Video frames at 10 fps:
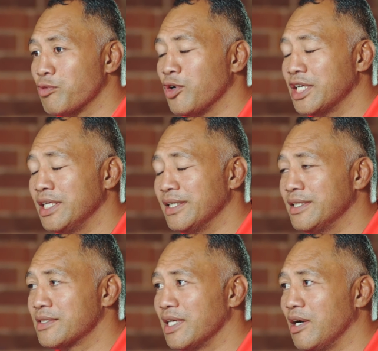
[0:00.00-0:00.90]
Rocky
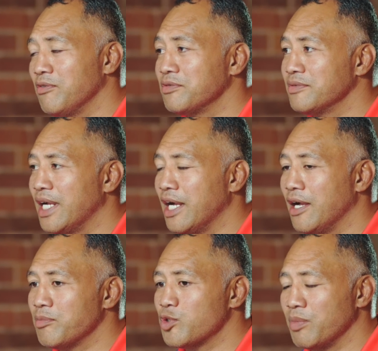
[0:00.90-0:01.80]
itself.
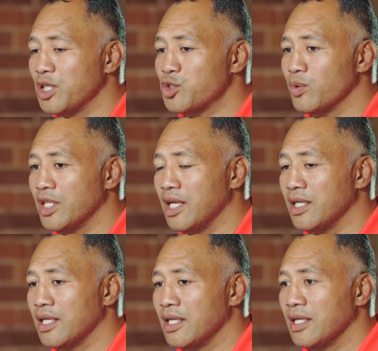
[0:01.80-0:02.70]
Yep. To make sure
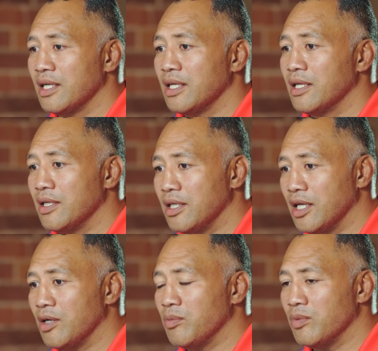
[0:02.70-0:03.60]
that,
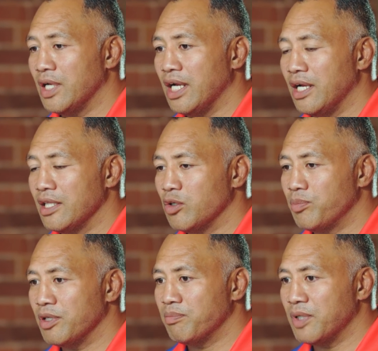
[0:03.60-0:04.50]
you know, there
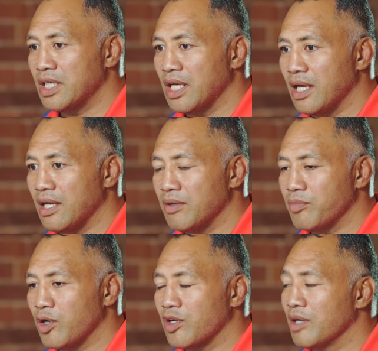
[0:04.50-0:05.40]
will be a big
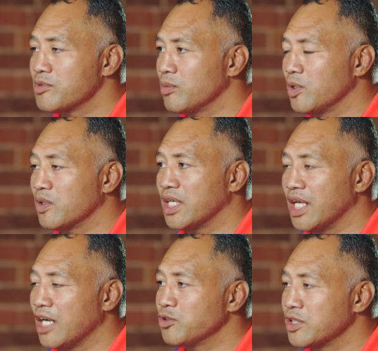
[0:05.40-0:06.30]
program. So we're
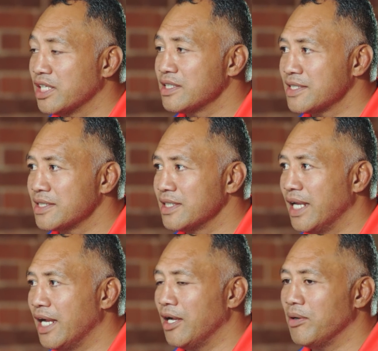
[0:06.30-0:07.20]
looking at 100 kids, the
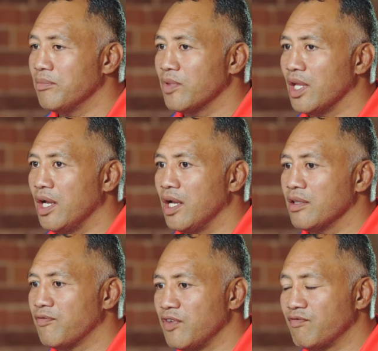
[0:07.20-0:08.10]

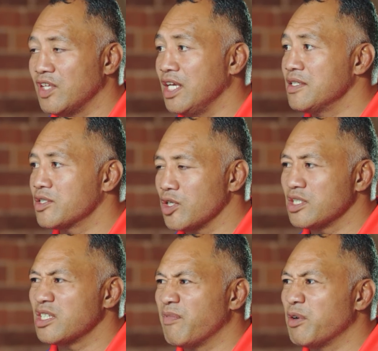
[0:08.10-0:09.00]
15s, so
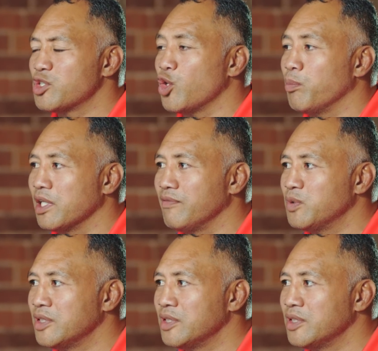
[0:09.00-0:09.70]
it's a very top level.